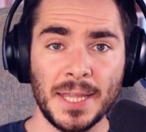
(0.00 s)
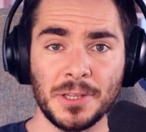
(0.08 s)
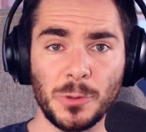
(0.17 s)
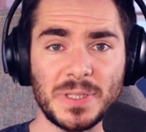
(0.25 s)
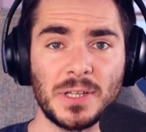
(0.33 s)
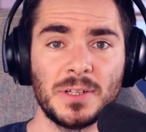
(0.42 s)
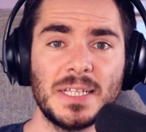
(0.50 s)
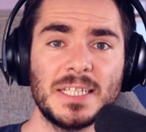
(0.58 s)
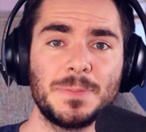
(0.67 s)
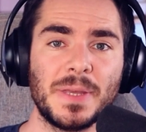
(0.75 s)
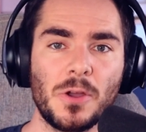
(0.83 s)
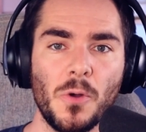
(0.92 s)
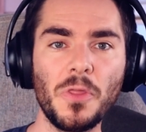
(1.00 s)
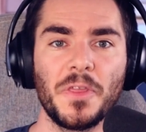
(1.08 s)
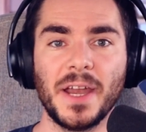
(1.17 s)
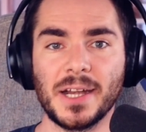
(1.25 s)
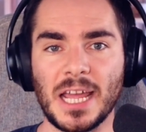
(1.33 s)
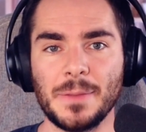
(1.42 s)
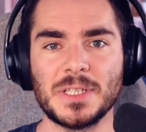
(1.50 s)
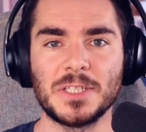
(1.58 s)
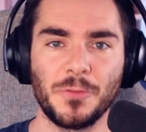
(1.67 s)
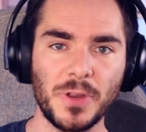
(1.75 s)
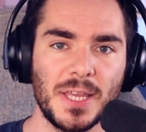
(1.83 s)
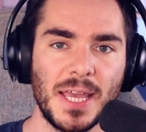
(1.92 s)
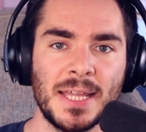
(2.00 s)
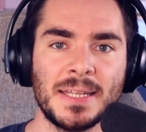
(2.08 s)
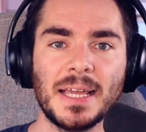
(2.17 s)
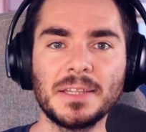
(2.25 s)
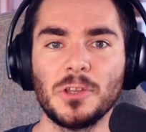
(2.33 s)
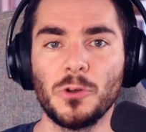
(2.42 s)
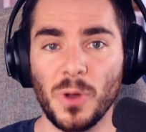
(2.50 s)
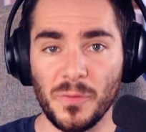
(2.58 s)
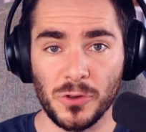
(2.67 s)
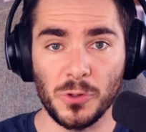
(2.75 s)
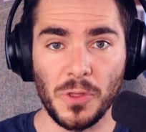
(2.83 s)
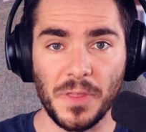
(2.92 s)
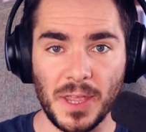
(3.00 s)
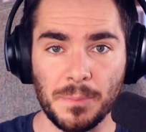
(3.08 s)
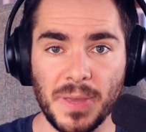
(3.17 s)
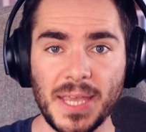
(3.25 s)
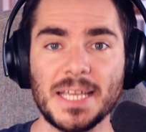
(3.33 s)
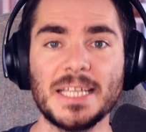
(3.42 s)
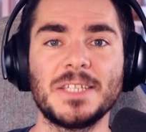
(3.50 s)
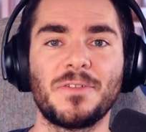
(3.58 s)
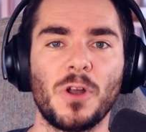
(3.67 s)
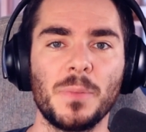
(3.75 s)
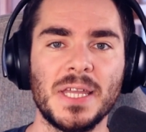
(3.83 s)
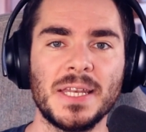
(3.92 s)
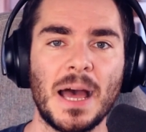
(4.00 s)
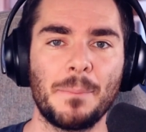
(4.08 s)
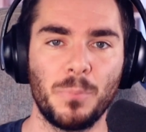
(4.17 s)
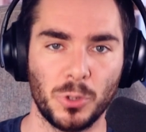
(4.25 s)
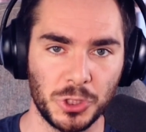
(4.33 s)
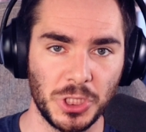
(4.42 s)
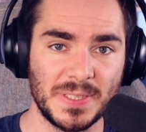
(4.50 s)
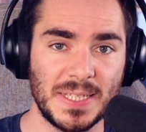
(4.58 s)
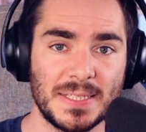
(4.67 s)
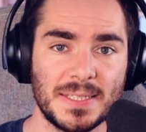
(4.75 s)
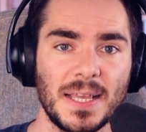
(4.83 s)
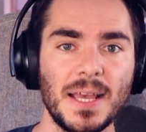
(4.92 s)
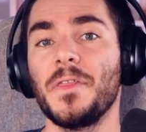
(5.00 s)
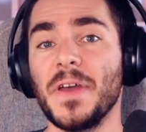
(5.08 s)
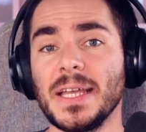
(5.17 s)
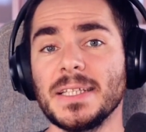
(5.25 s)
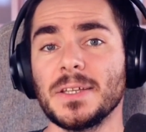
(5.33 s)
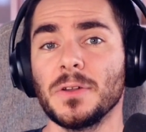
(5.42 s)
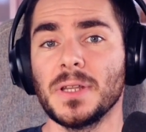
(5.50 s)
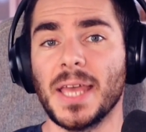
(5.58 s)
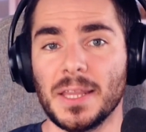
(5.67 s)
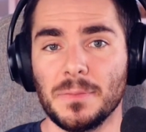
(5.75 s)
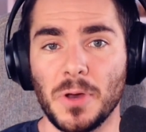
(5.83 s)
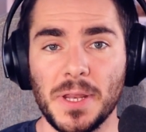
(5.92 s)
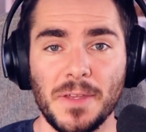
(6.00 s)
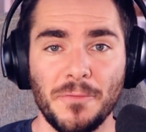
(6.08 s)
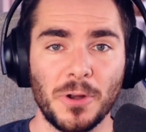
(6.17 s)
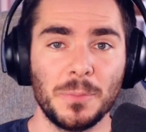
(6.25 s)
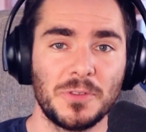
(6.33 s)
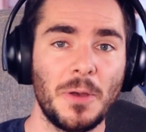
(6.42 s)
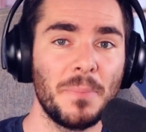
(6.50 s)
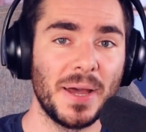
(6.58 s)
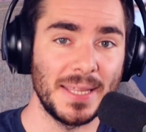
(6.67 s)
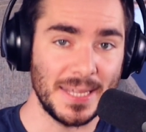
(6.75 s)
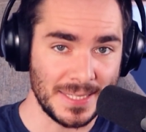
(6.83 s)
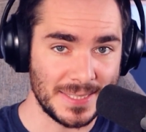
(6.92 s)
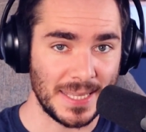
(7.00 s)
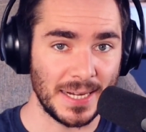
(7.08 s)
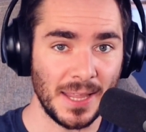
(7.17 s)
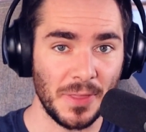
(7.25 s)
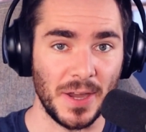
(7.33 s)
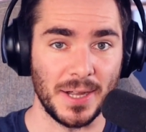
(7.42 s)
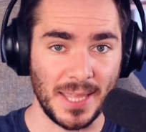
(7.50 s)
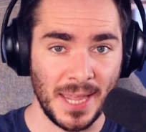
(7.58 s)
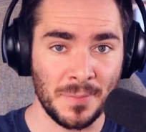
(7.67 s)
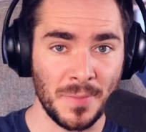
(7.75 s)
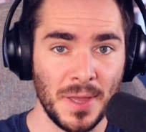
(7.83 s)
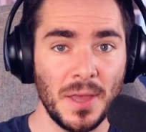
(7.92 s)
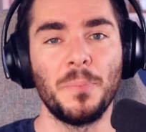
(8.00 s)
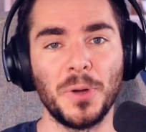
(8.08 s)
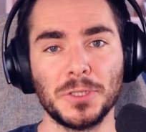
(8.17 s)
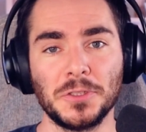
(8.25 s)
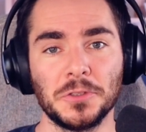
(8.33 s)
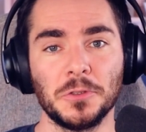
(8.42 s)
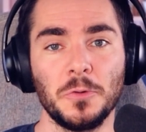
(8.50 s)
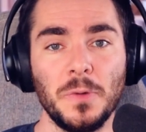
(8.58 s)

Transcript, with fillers: And the reason is because their game is free and that the revenue they make is from in-app purchases. They don't get money from somebody installing their game, but